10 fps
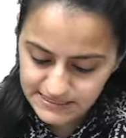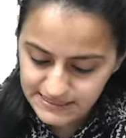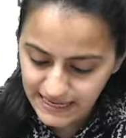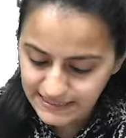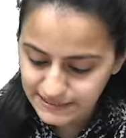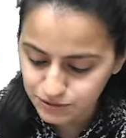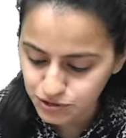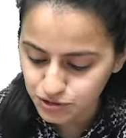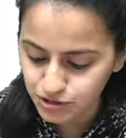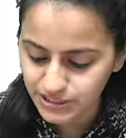is likely to
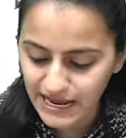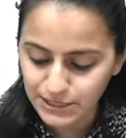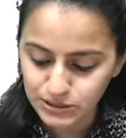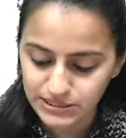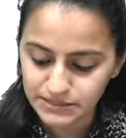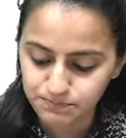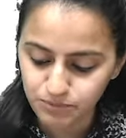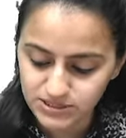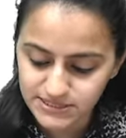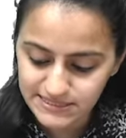show granular
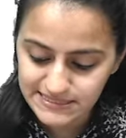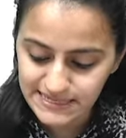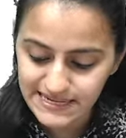deposits